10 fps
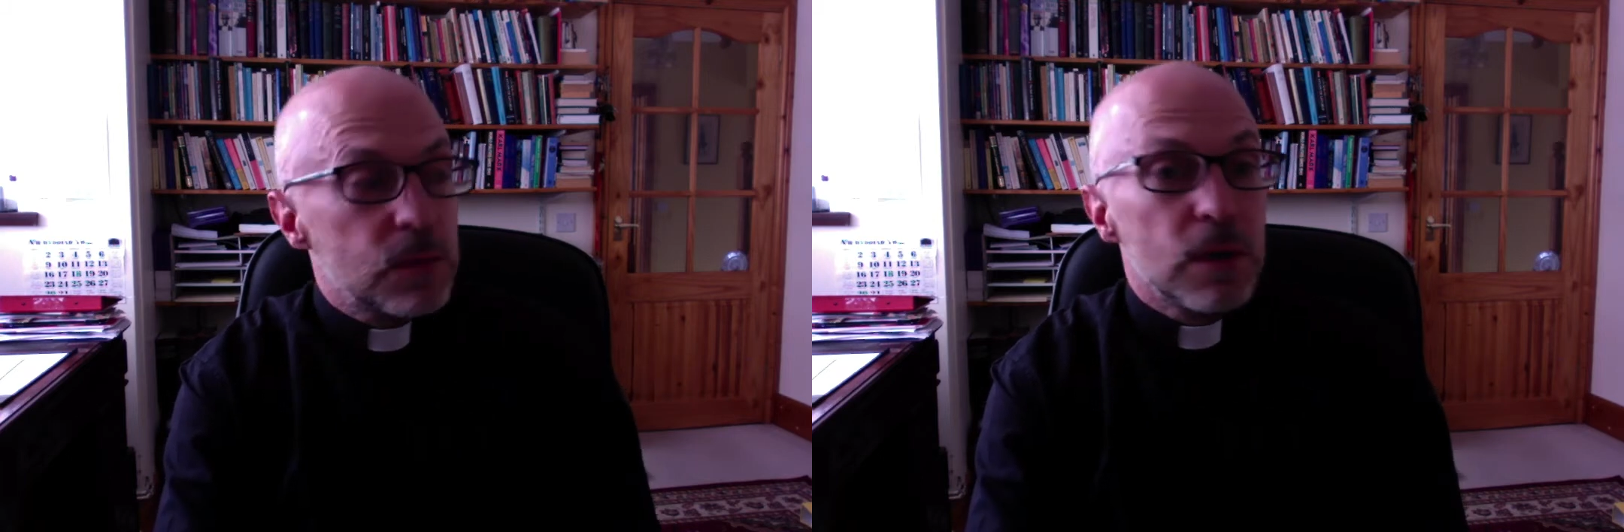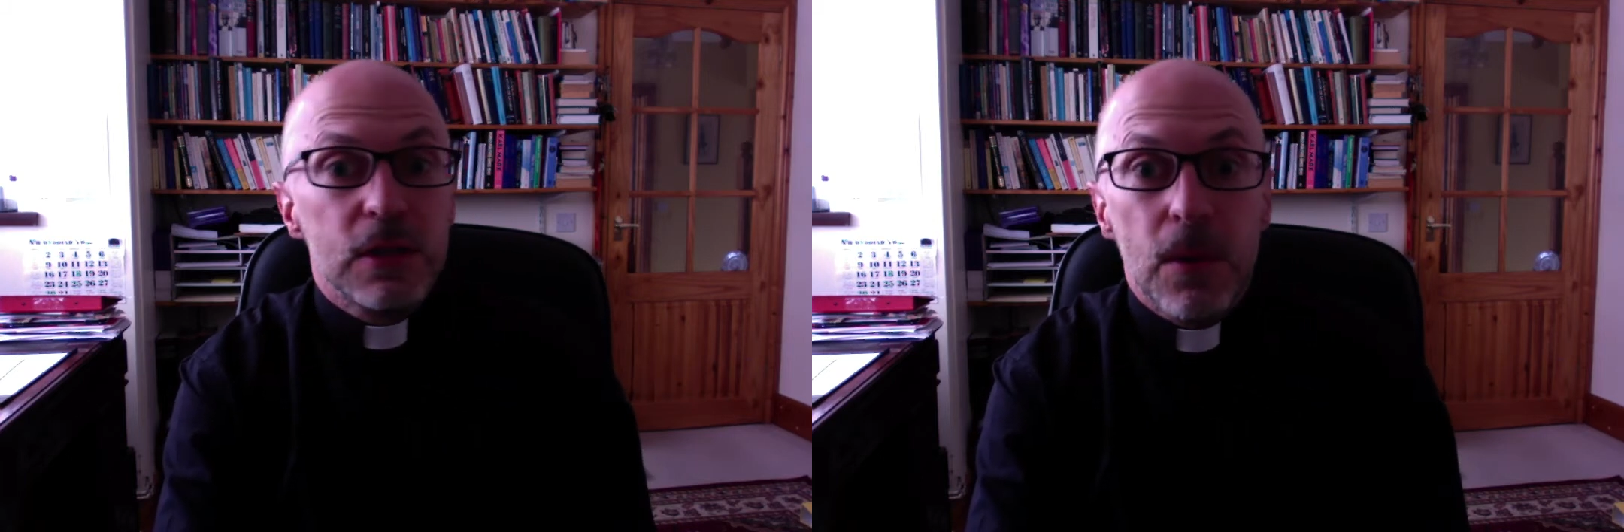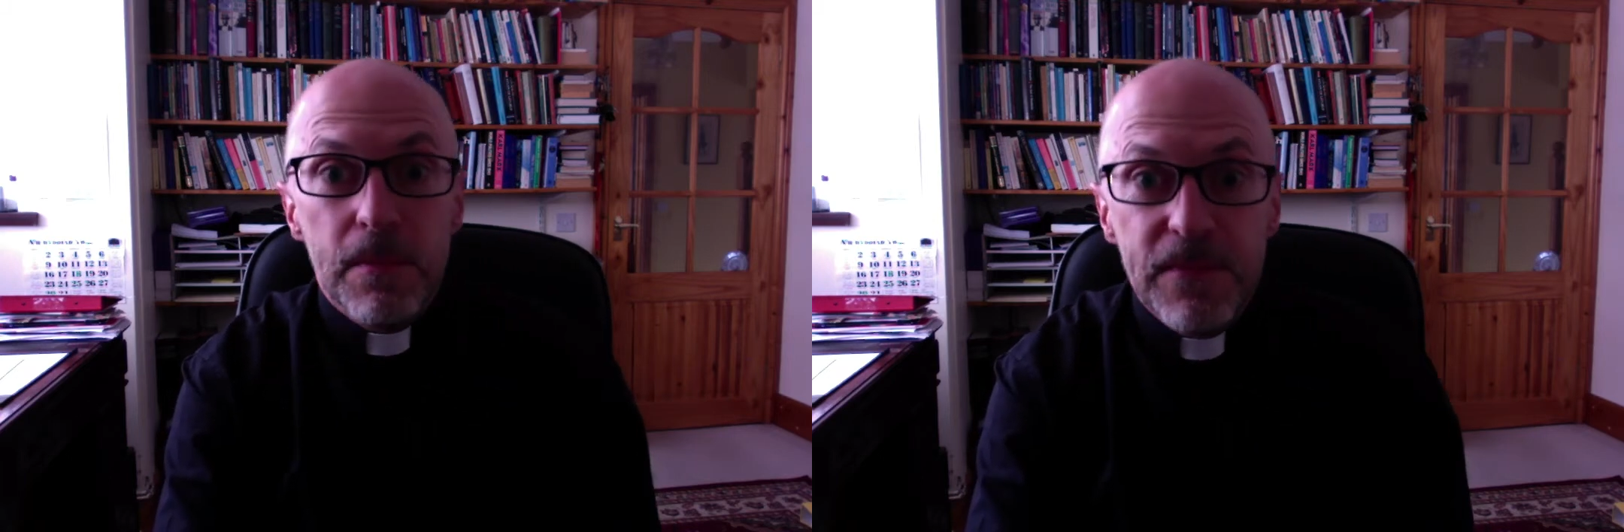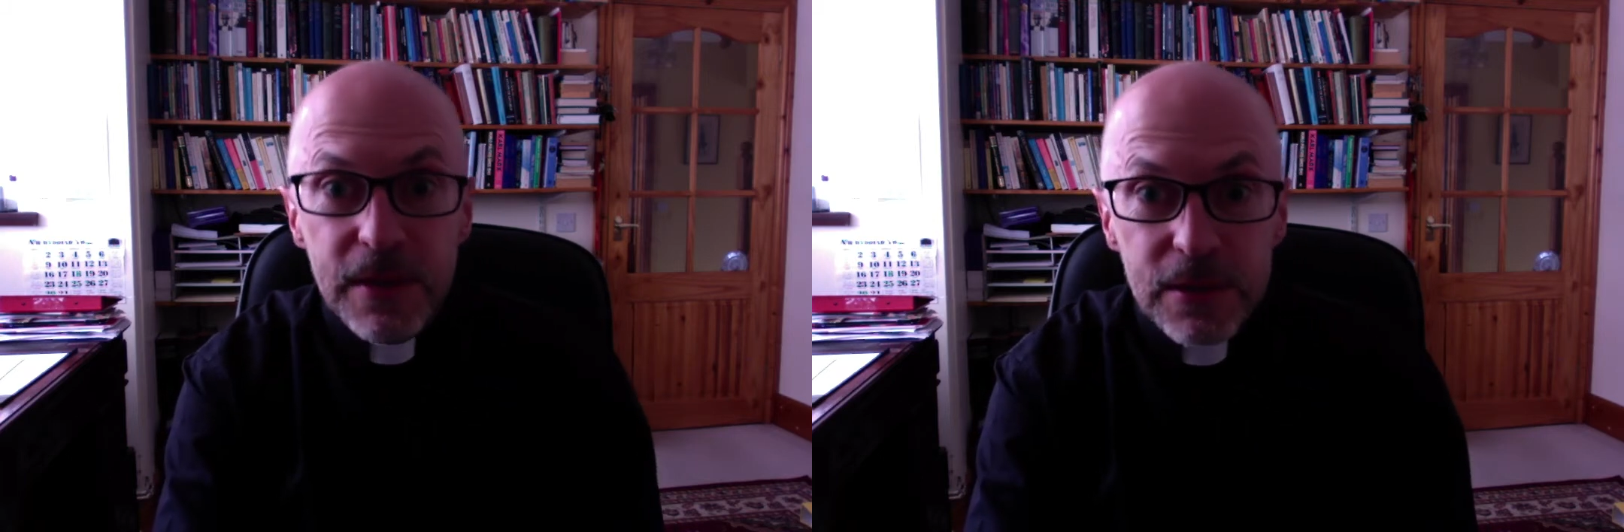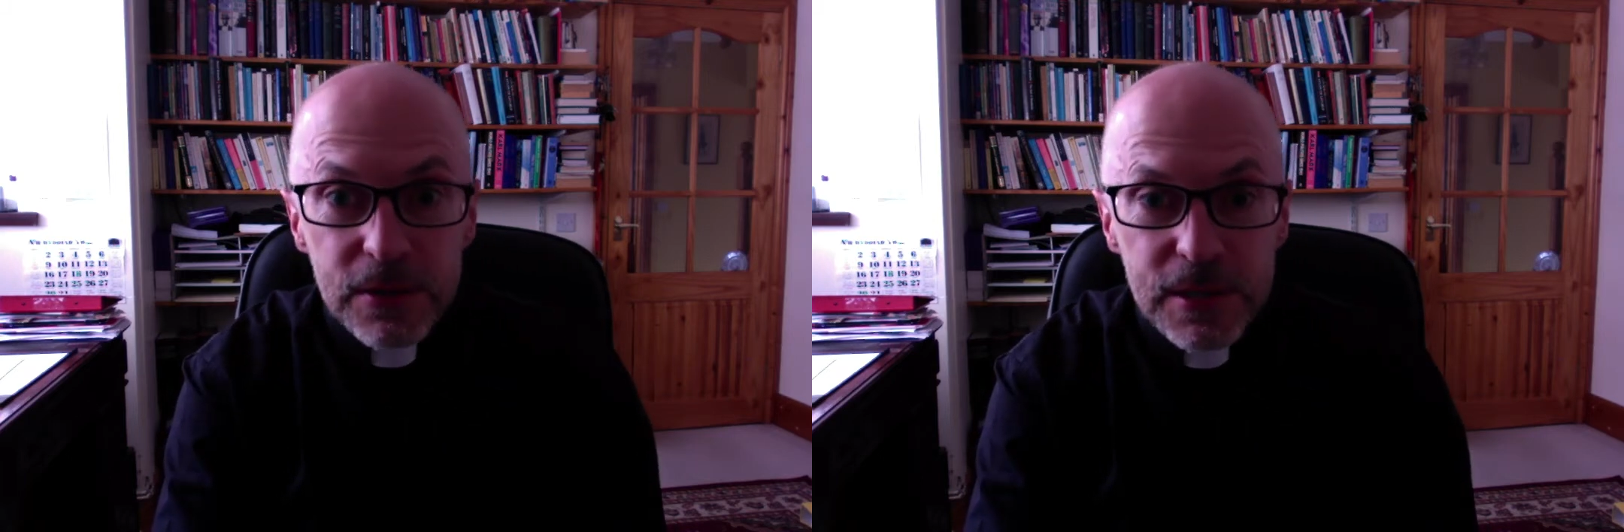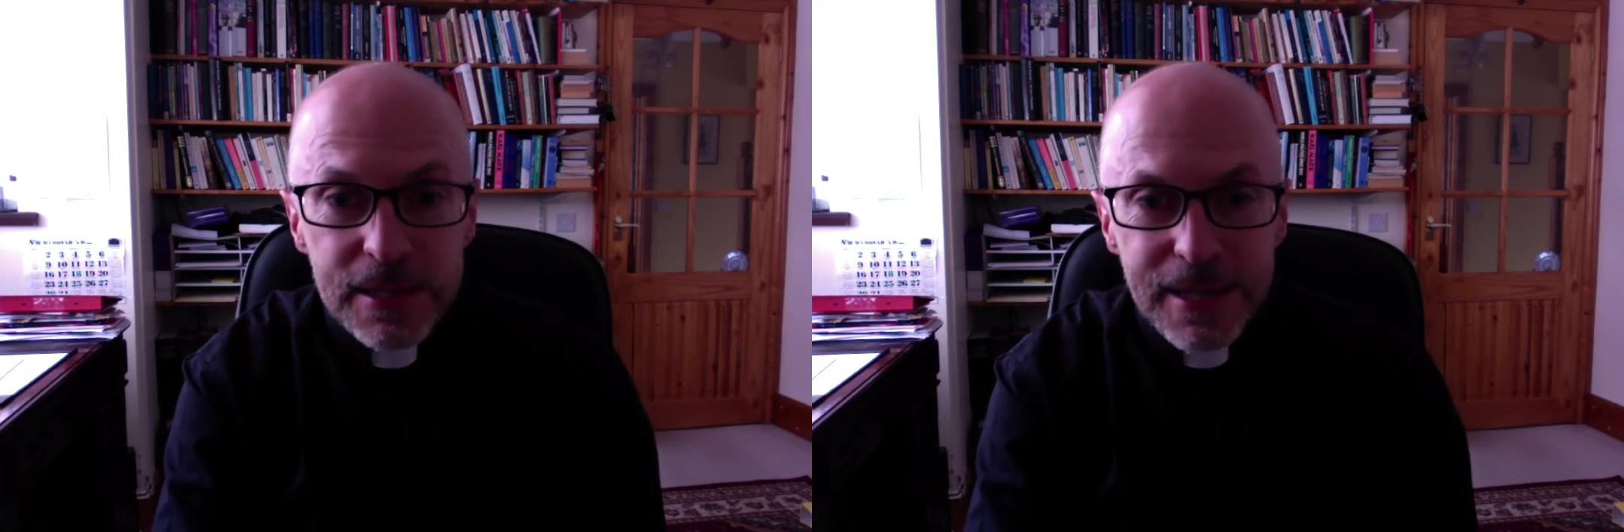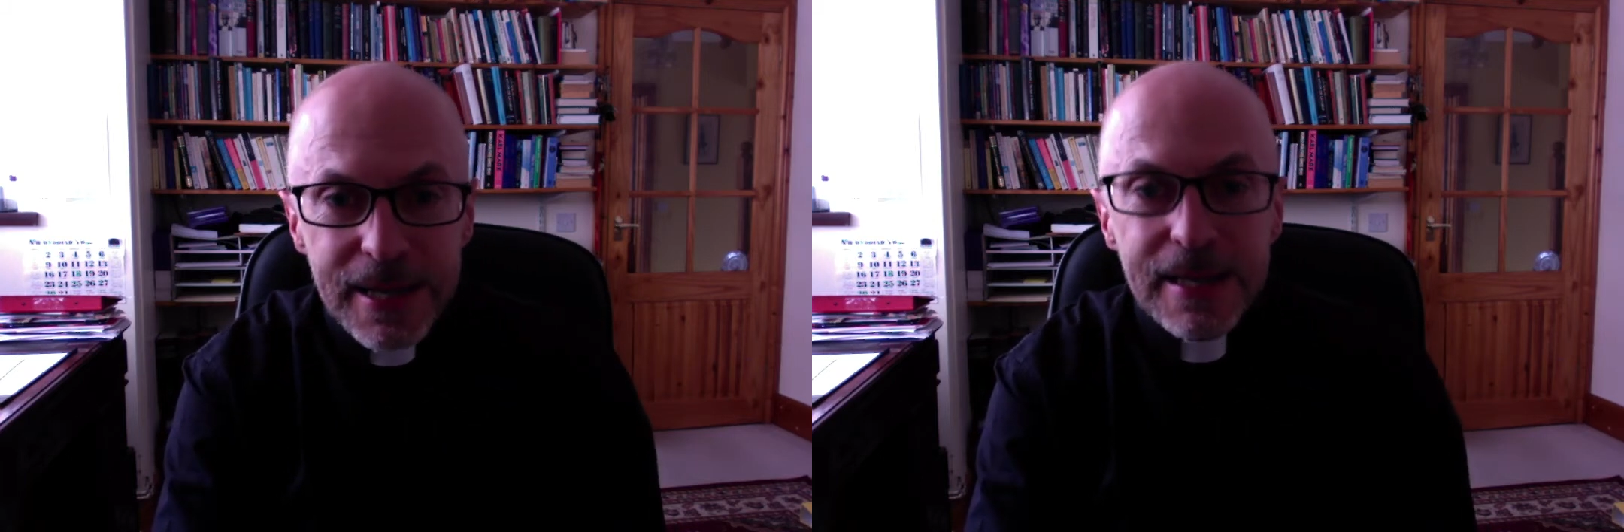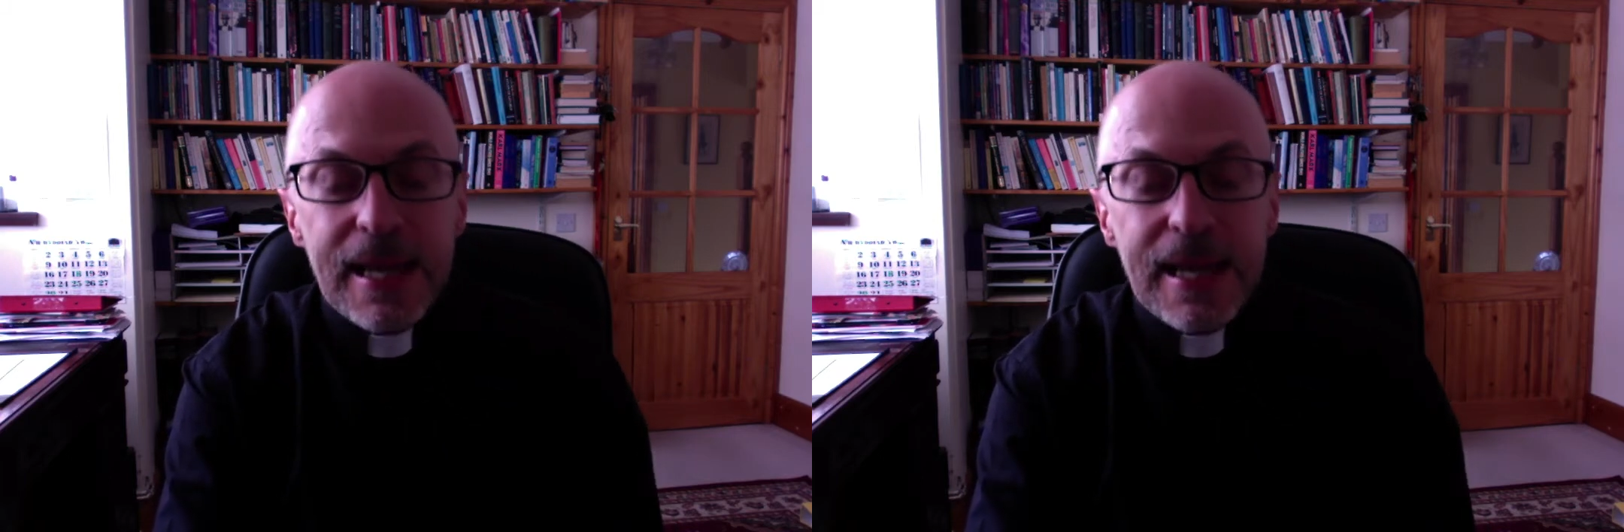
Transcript: well, it's obvious, isn't it?